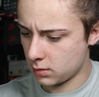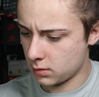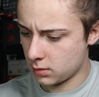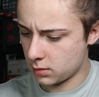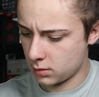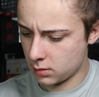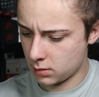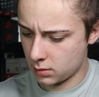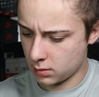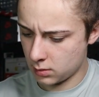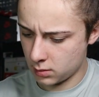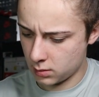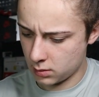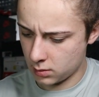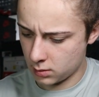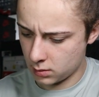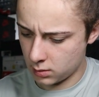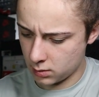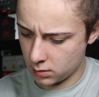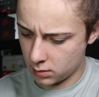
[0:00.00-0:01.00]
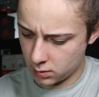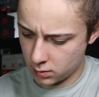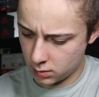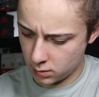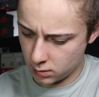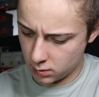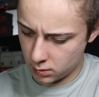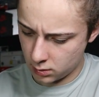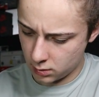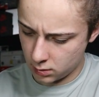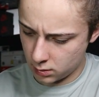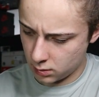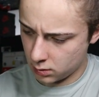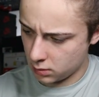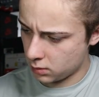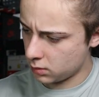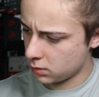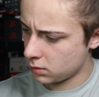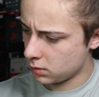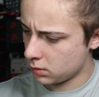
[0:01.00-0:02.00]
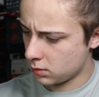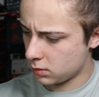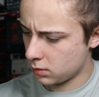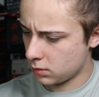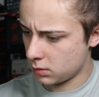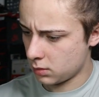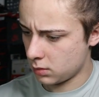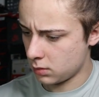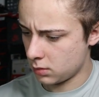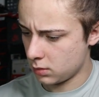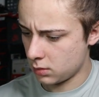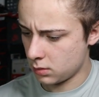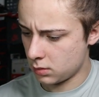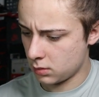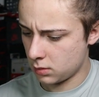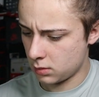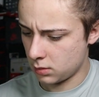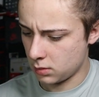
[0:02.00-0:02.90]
(silence)